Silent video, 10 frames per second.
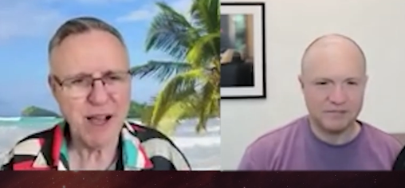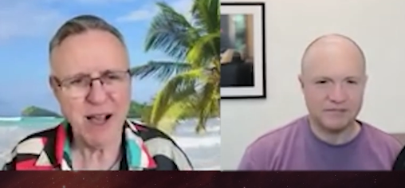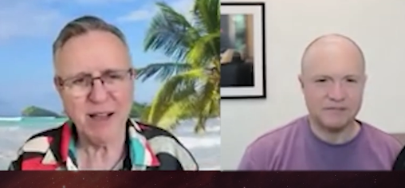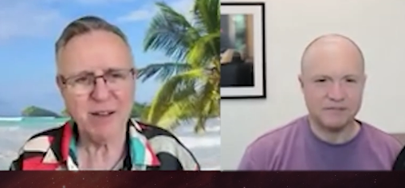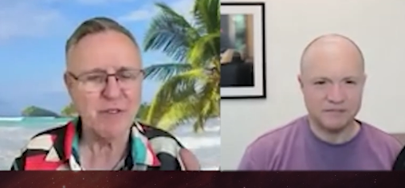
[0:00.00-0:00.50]

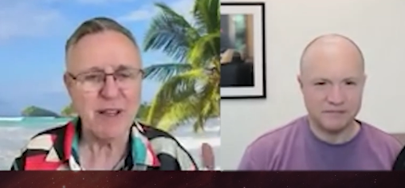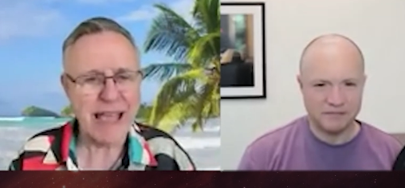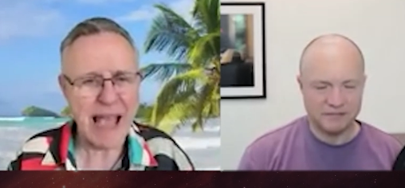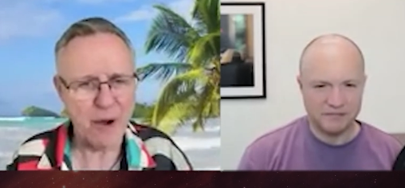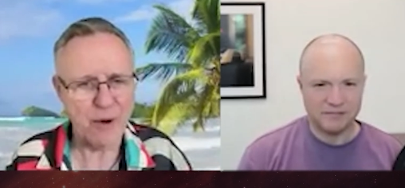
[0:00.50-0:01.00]
Speaker 1: uh,
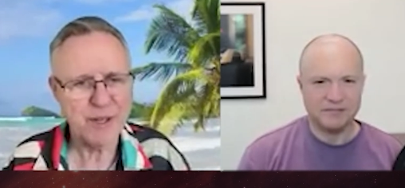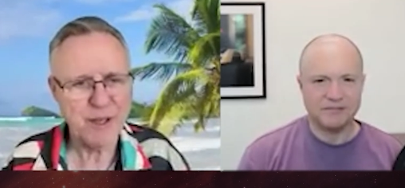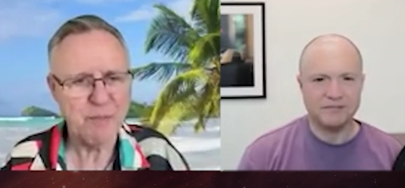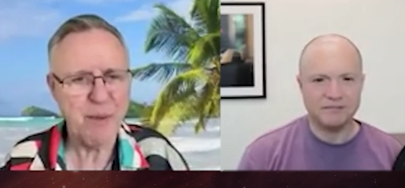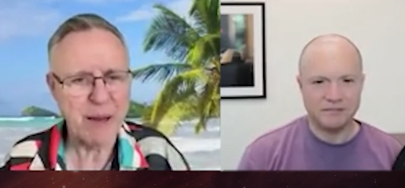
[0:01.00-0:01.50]

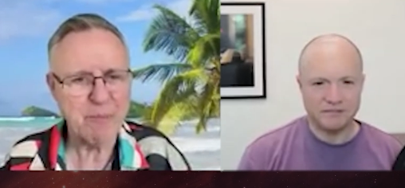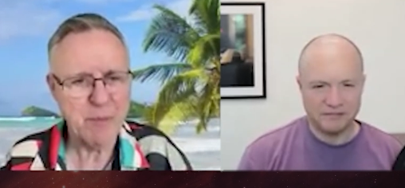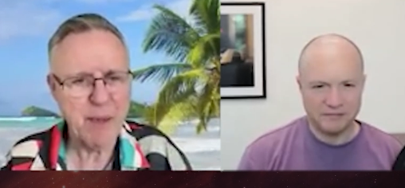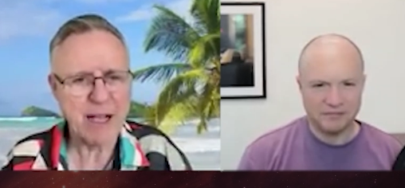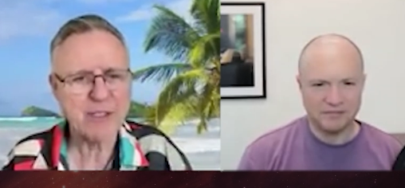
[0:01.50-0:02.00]
layout, it
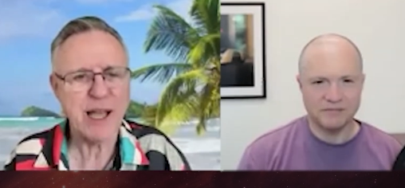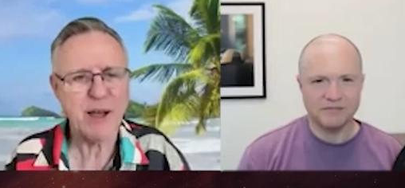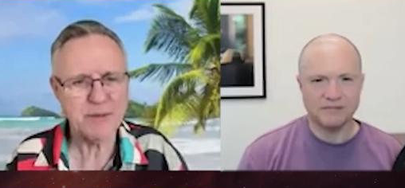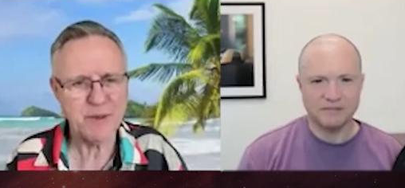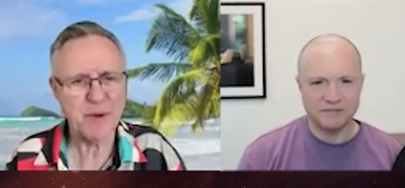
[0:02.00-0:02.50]
might be mm-hmm.
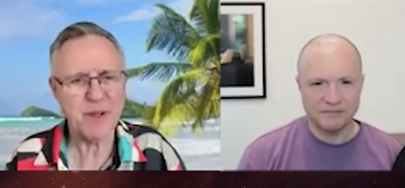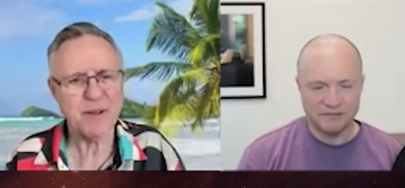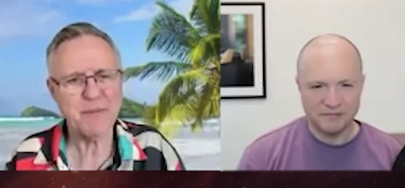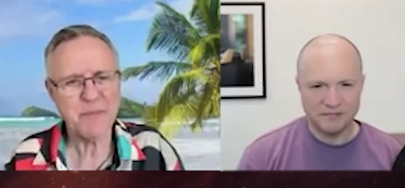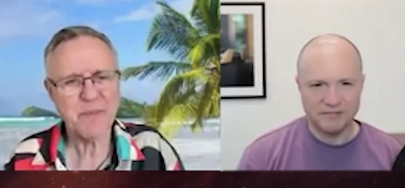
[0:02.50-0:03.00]
maxed out.
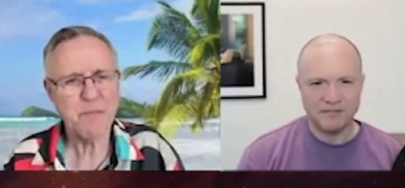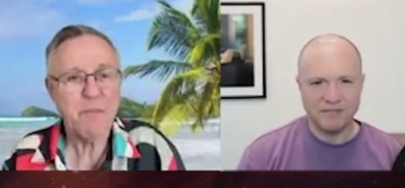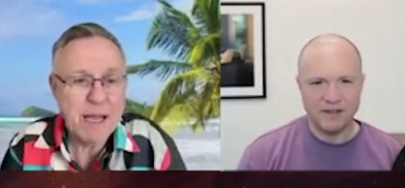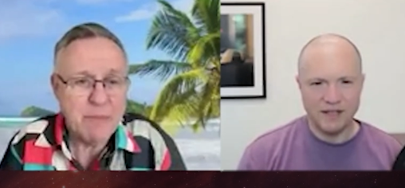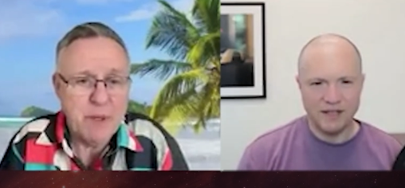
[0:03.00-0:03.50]
Okay,
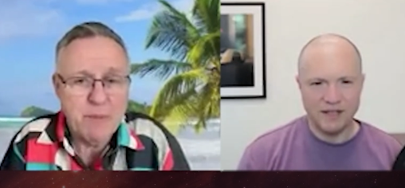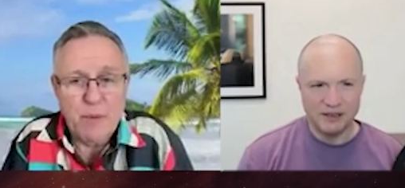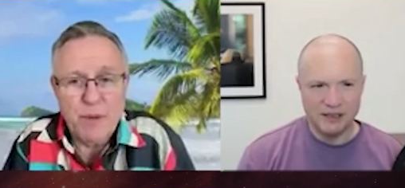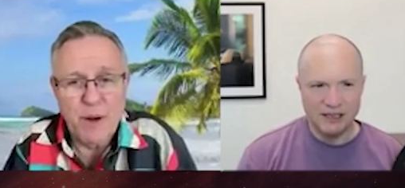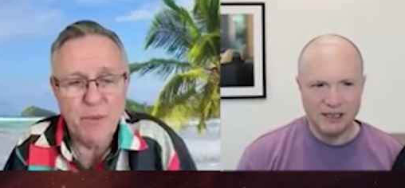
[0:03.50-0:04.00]
yeah, might,
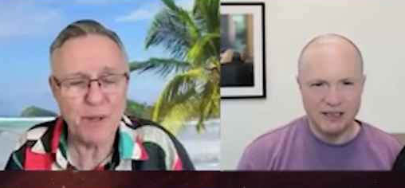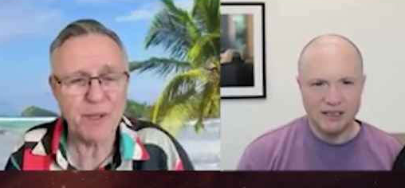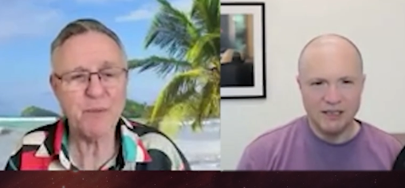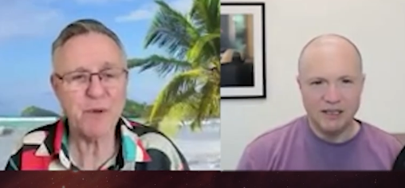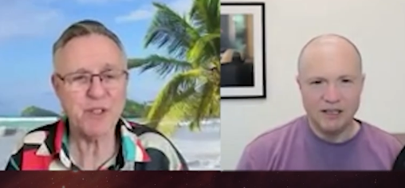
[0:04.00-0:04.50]
but we
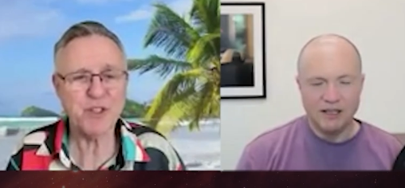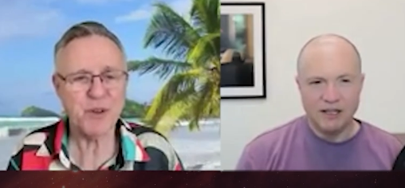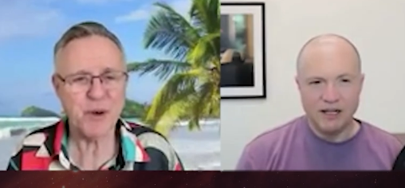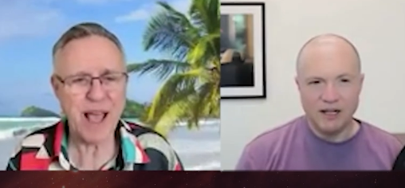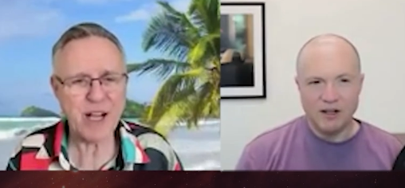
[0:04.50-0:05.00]
don't really, we
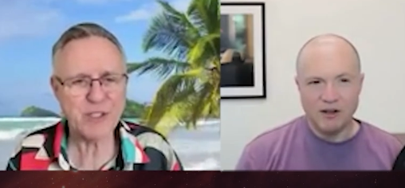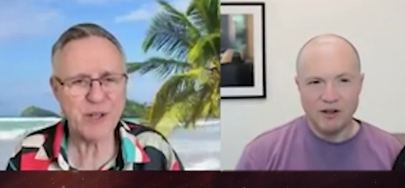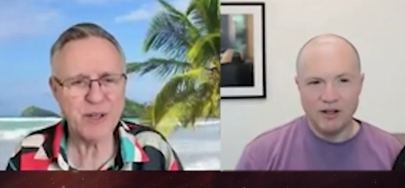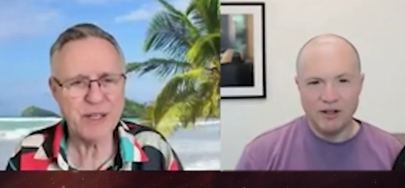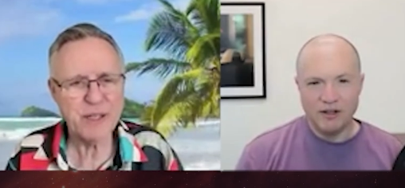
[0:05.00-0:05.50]
still don't
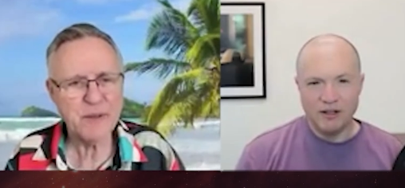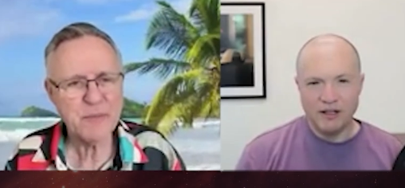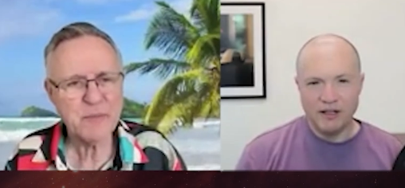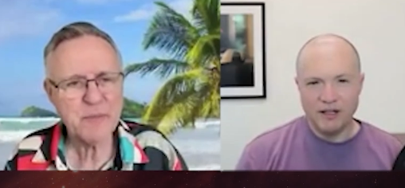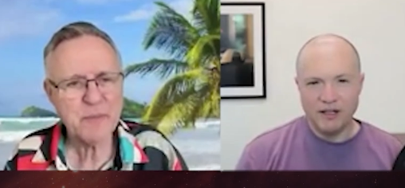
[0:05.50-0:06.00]
actually know.
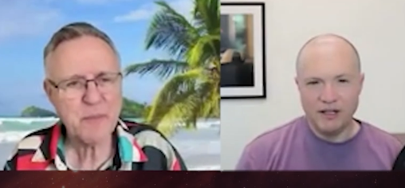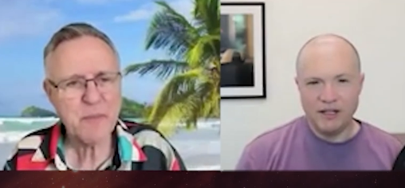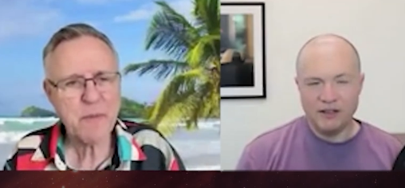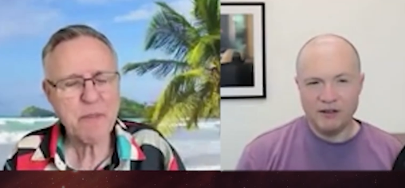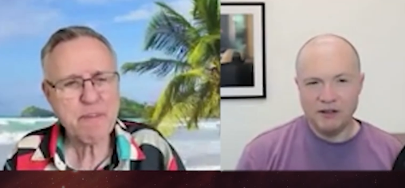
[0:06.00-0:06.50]

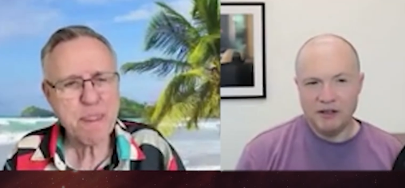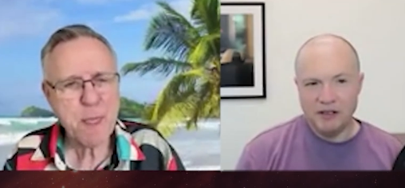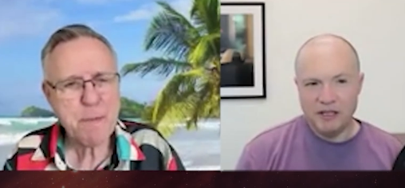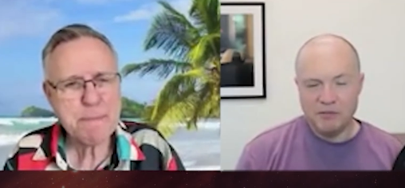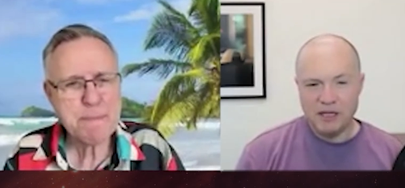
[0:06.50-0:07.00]
Speaker 2: And
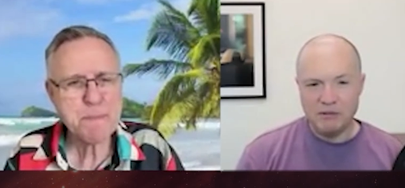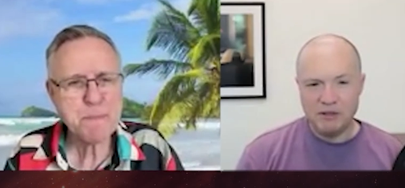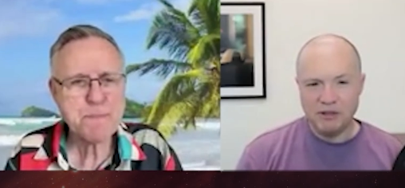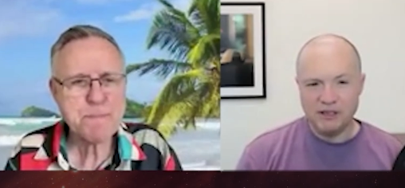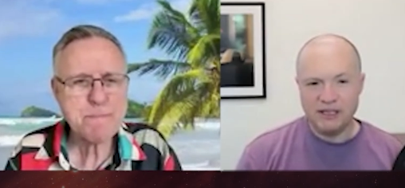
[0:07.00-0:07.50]
maybe
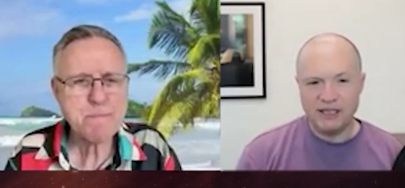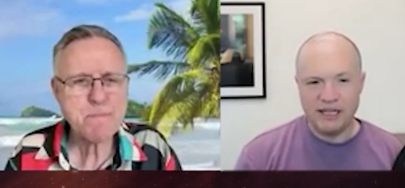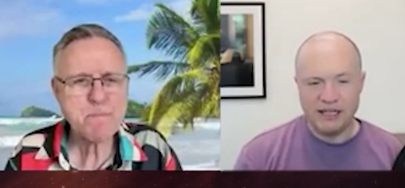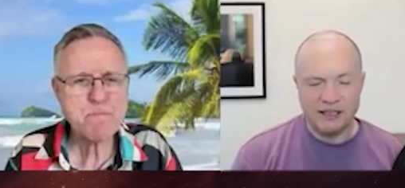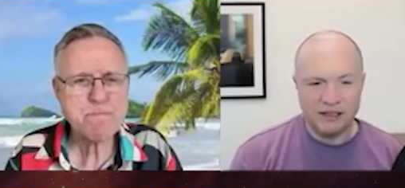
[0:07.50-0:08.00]
one thing
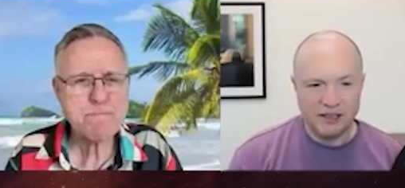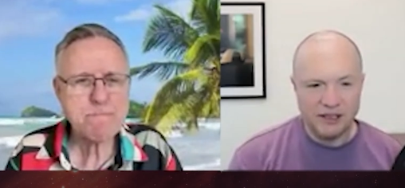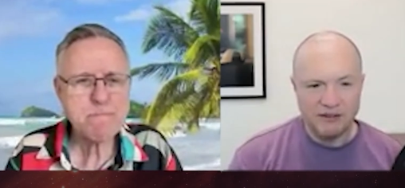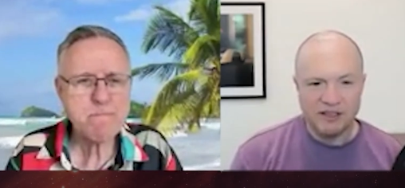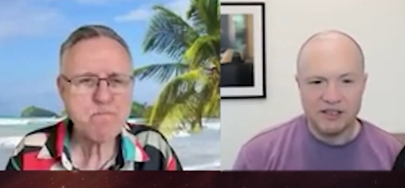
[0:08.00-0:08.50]
that
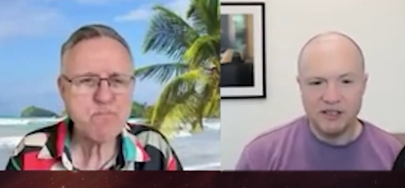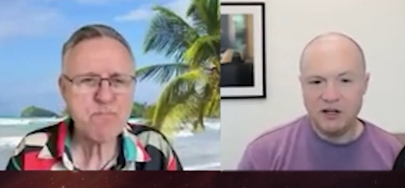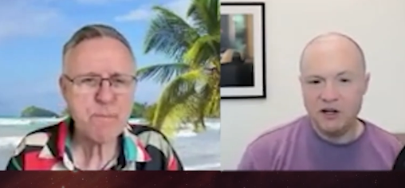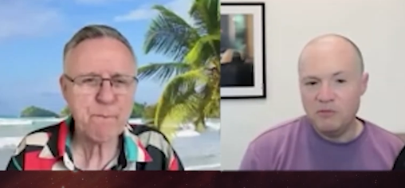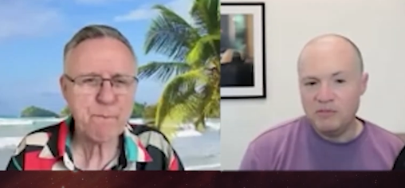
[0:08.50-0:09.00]
could give us a
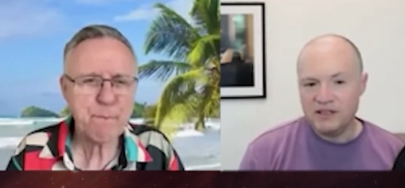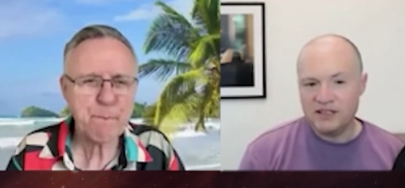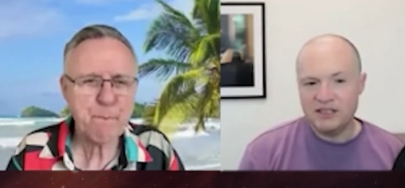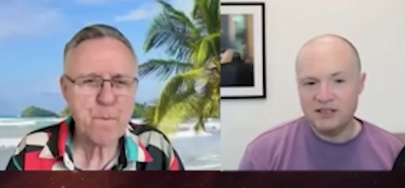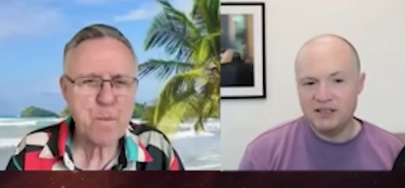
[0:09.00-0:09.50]
little hope
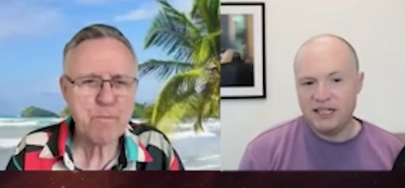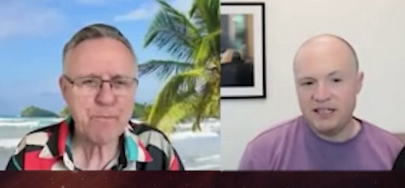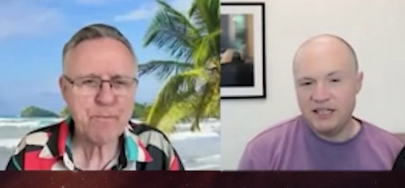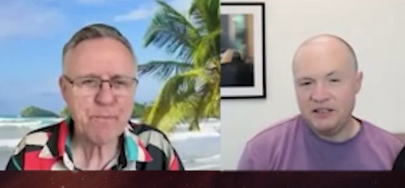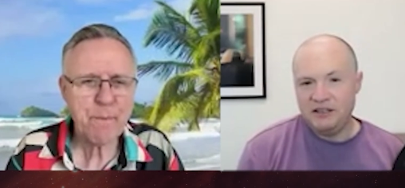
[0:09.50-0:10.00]
is they
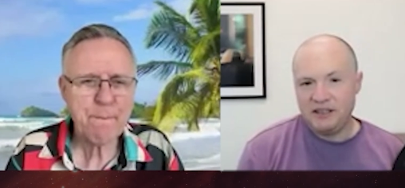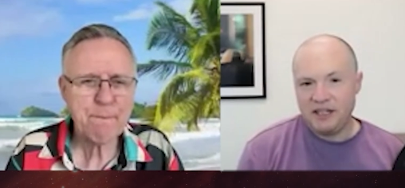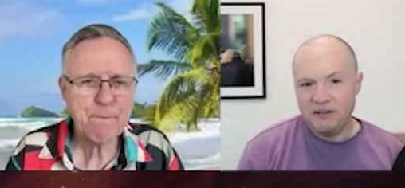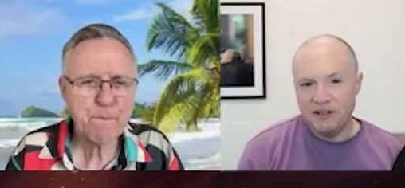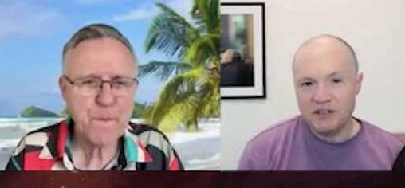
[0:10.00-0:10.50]
did
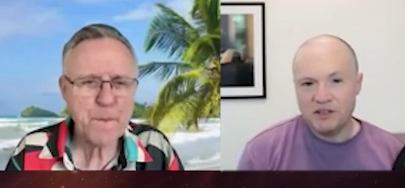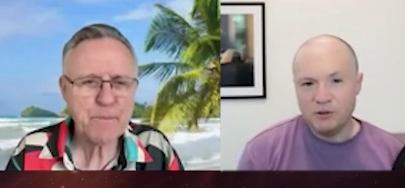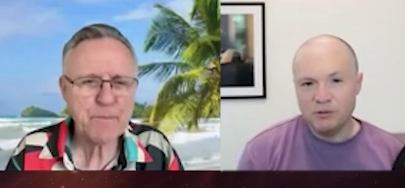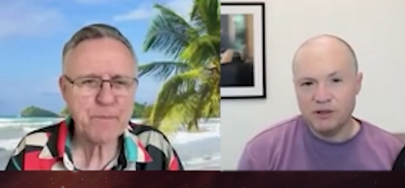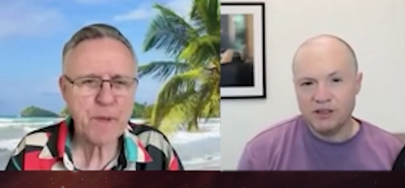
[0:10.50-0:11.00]
give this
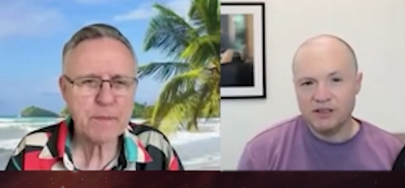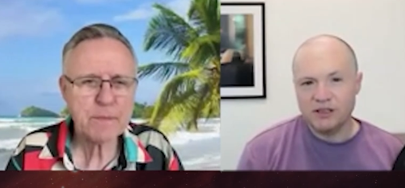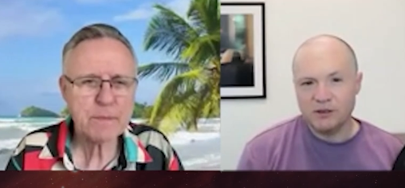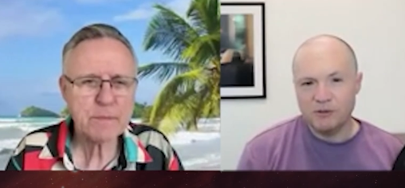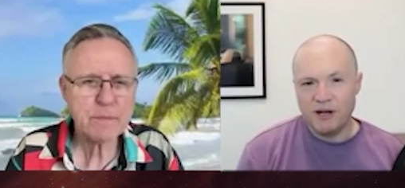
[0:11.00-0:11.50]
tour,
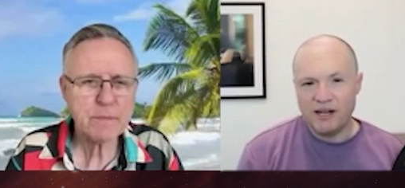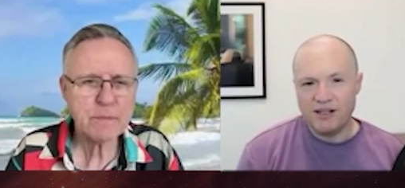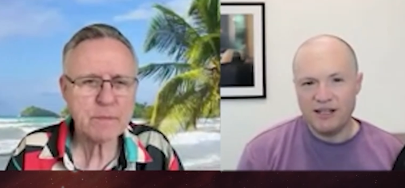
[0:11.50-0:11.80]
so why are they